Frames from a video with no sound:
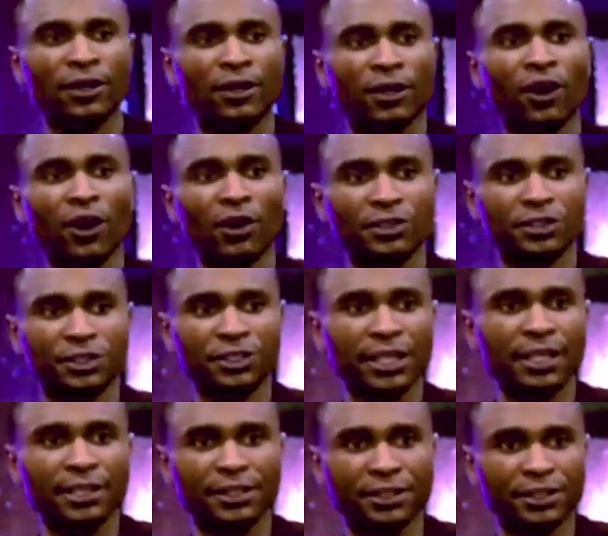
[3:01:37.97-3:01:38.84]
God
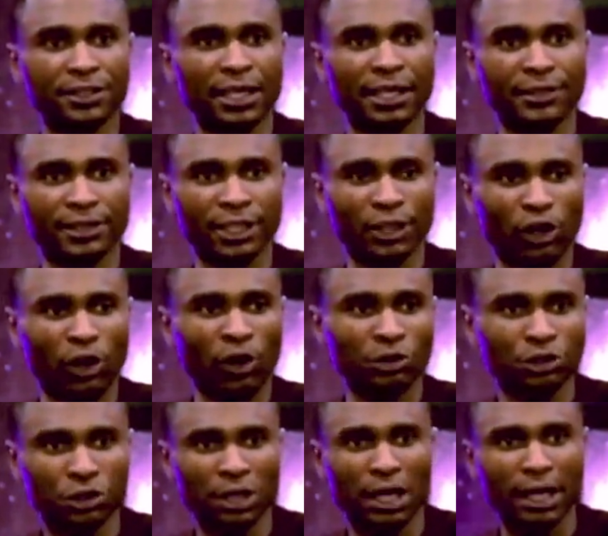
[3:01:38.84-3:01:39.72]
says there's a
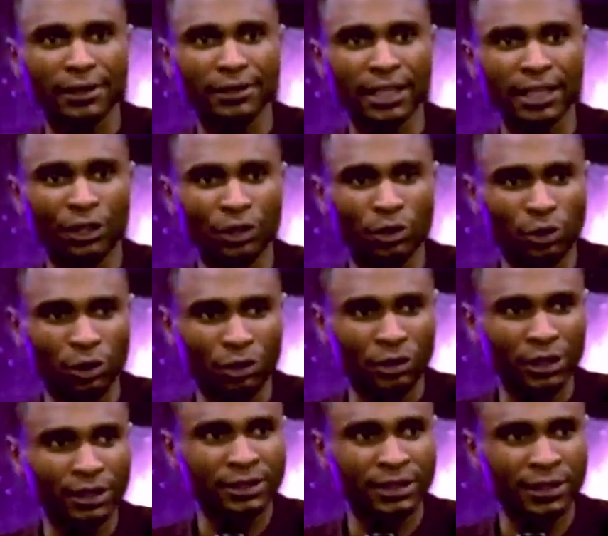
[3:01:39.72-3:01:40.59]
contract, a
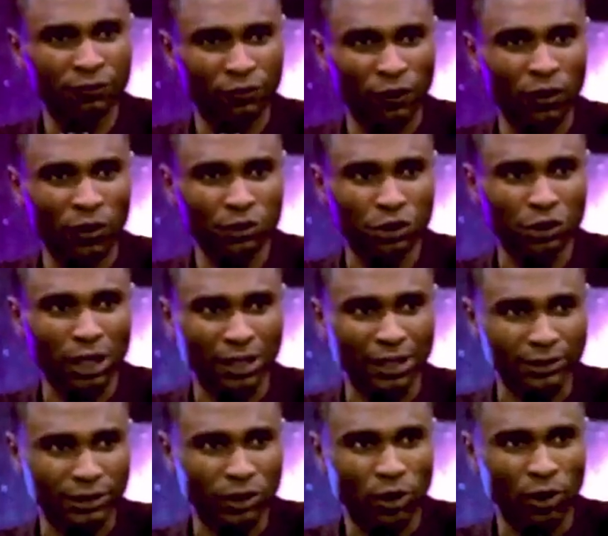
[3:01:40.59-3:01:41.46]
lucrative
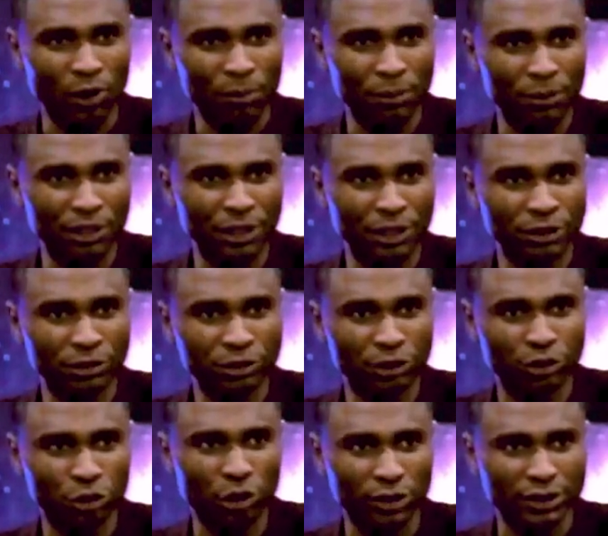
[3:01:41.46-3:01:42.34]
contract coming to your
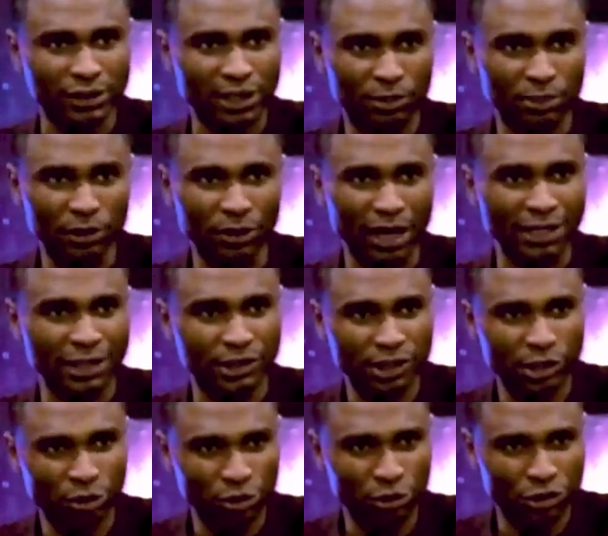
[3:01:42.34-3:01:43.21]
table. I see you
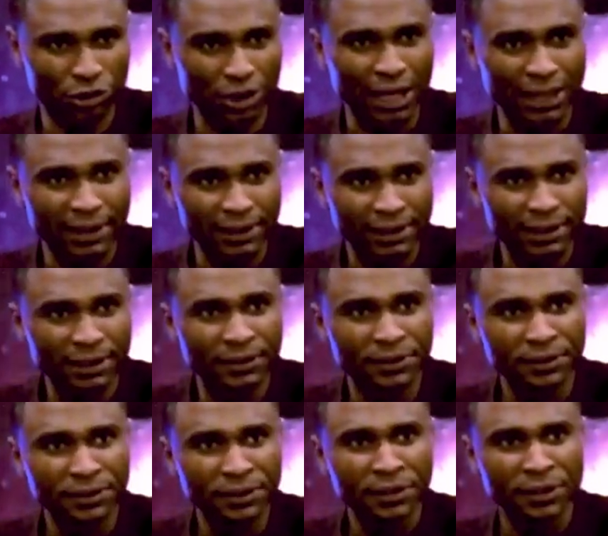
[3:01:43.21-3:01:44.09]

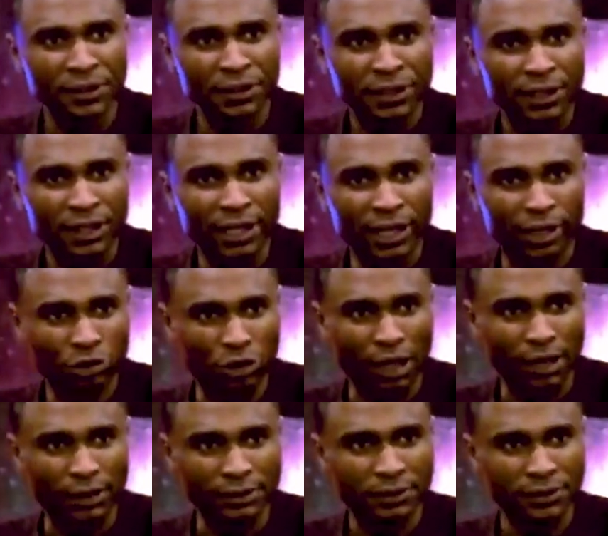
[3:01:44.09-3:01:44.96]
signing a
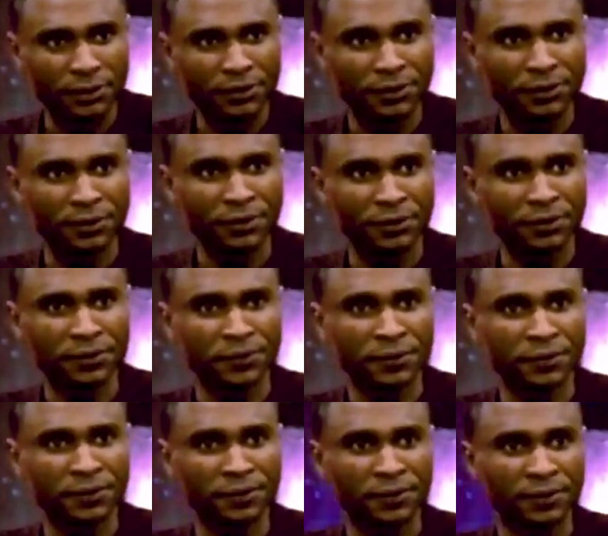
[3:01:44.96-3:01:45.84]
contract.
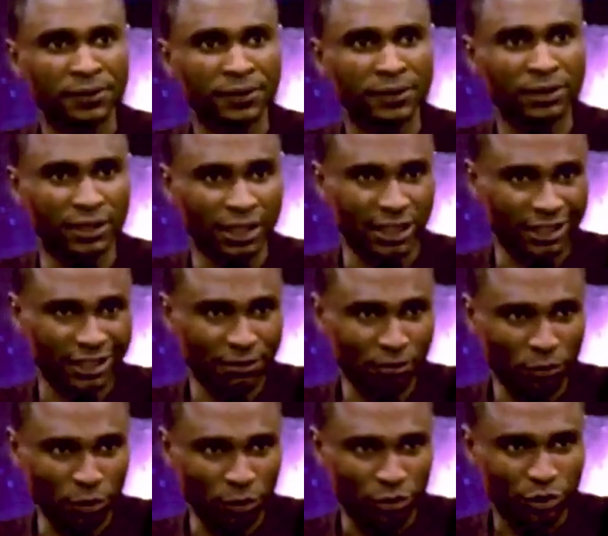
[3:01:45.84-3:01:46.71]

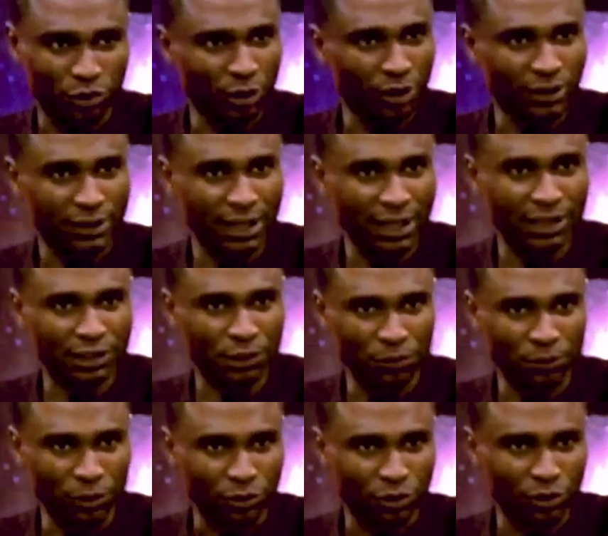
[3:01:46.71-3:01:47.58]
This month, not next
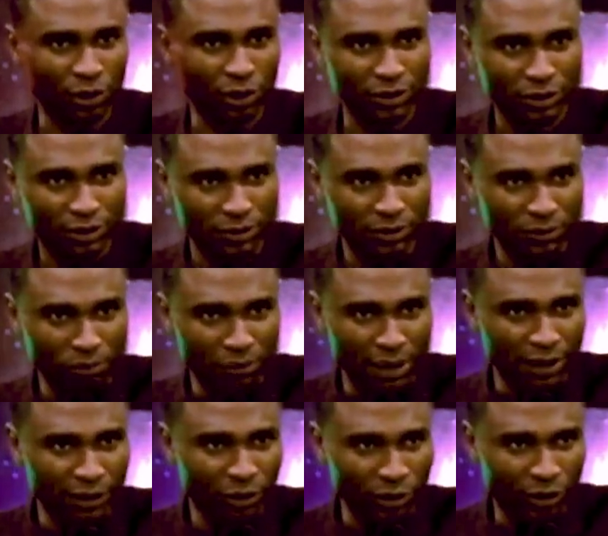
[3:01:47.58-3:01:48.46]
month, not
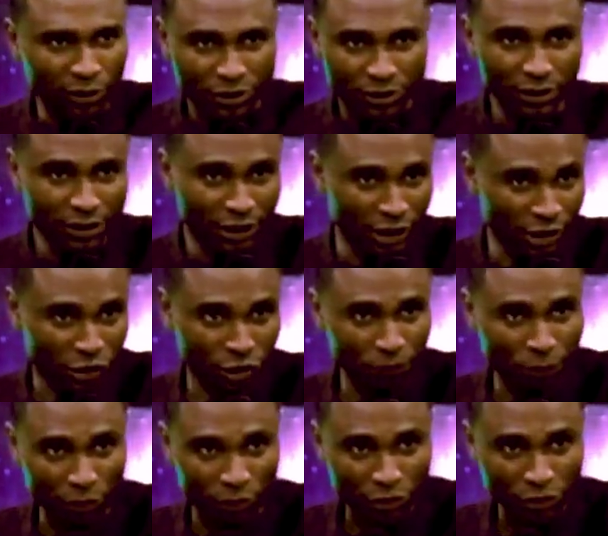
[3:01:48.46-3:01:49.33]
May, not
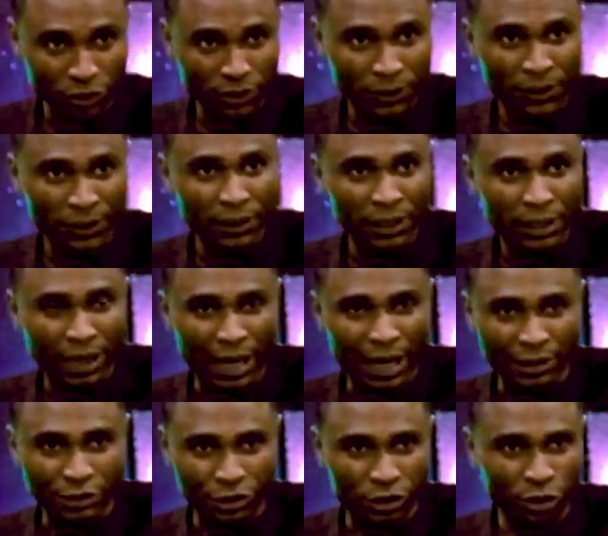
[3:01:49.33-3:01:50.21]
this month.
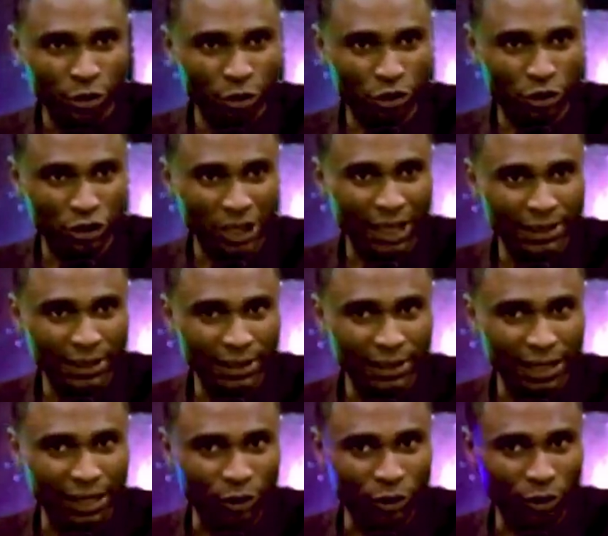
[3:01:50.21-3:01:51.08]
I see you
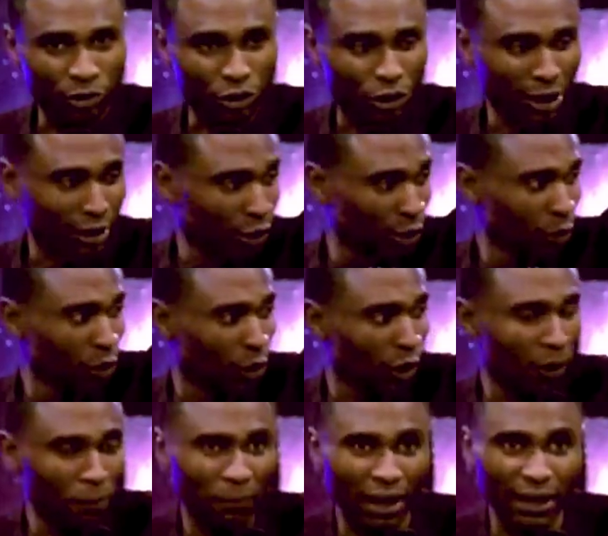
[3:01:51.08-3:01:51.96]
signing that contract. You will
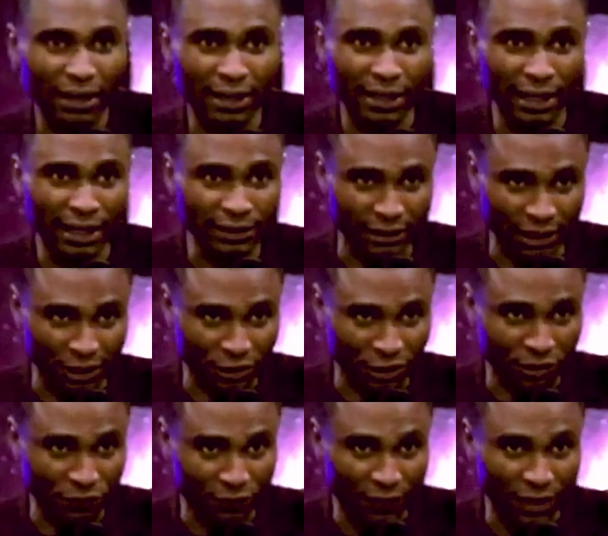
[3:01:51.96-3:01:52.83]
come back here and
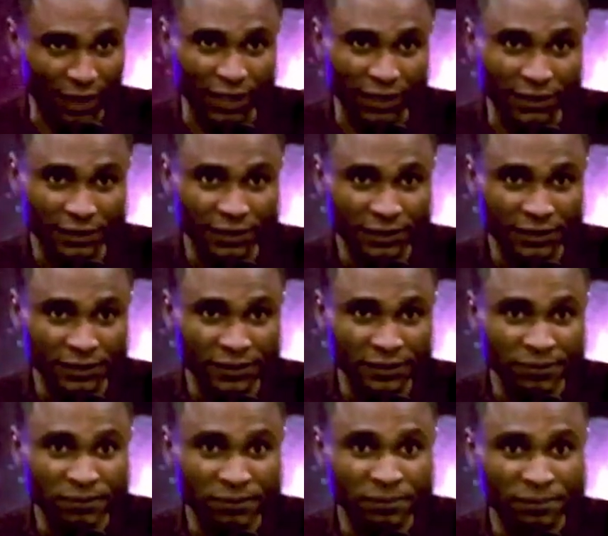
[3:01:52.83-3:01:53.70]
testify.
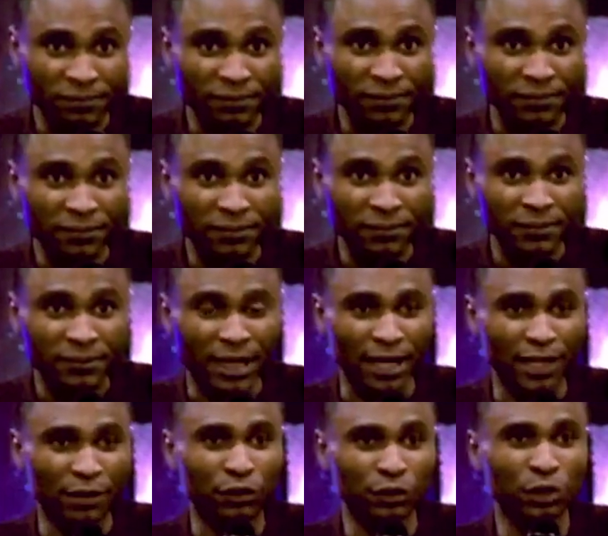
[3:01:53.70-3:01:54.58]

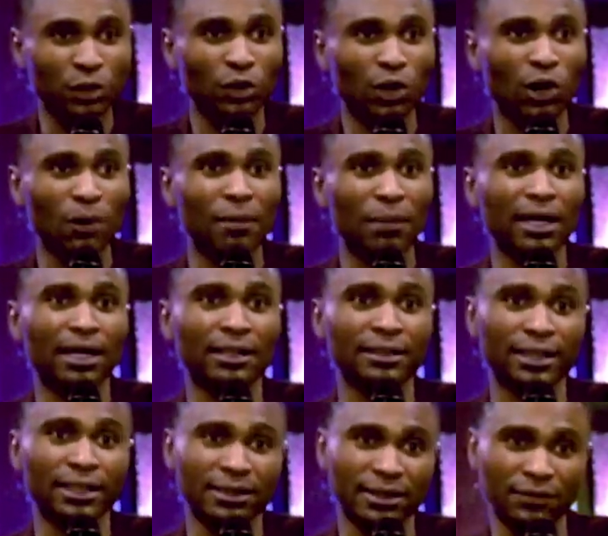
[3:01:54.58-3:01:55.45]
And if you don't come back
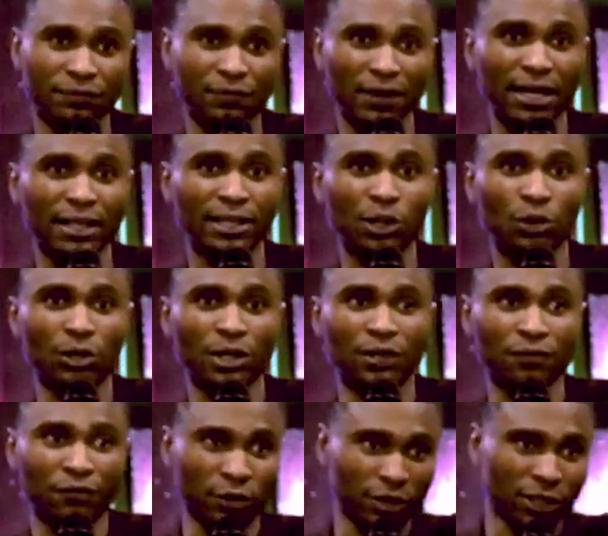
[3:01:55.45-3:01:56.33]
and testify, they will
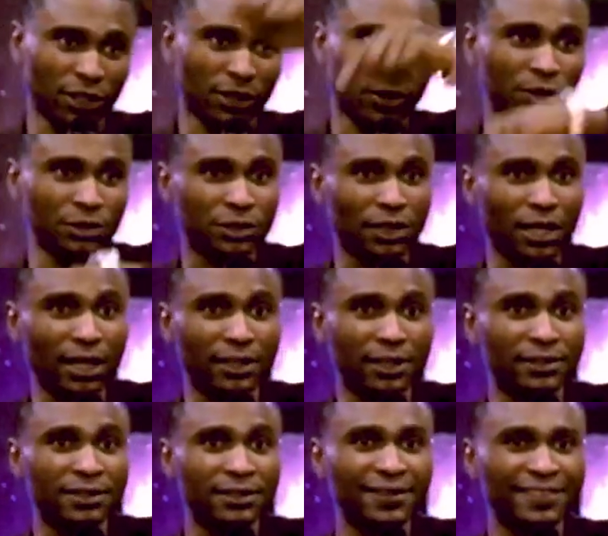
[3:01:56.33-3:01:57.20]
revoke the contract.